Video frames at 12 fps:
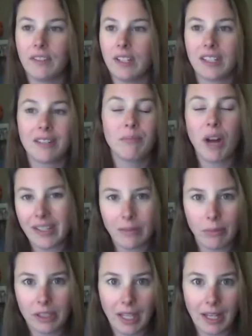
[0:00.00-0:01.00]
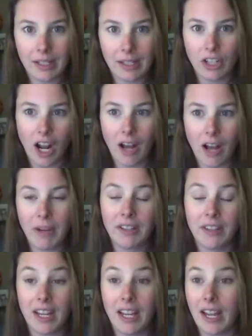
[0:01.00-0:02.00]
it's impossible to get a job, and
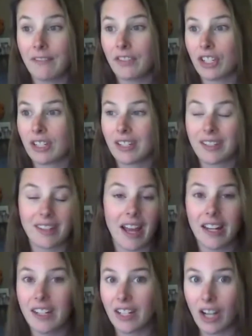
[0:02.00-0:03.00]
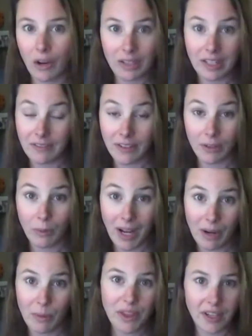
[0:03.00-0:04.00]
they have just decided to go a different
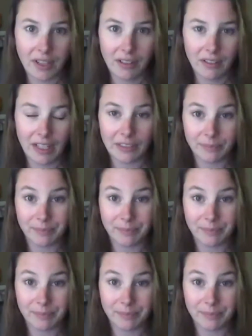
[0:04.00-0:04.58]
way with their career.